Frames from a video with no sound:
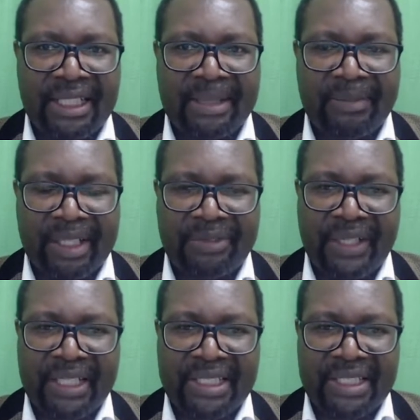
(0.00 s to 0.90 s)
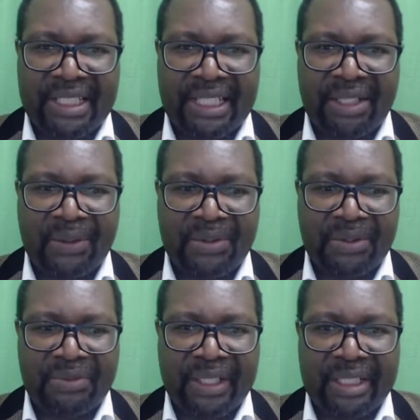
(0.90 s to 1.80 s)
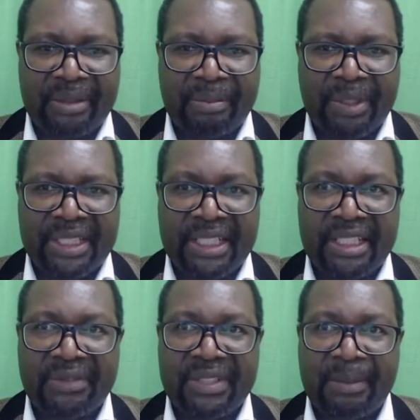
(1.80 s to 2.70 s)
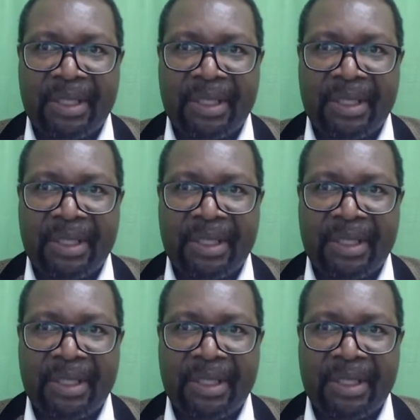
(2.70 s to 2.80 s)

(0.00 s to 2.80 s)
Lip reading: References are also very important if